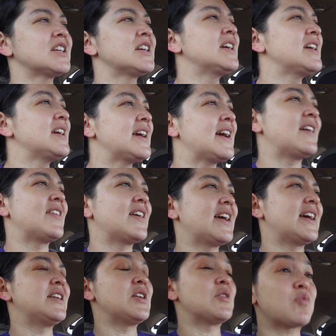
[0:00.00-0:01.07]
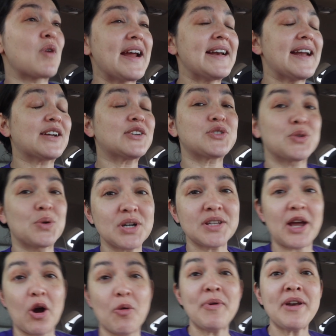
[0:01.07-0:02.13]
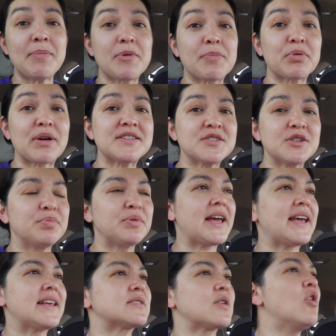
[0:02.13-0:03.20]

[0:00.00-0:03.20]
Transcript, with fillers: And then right next door, they opened up a pretzel place.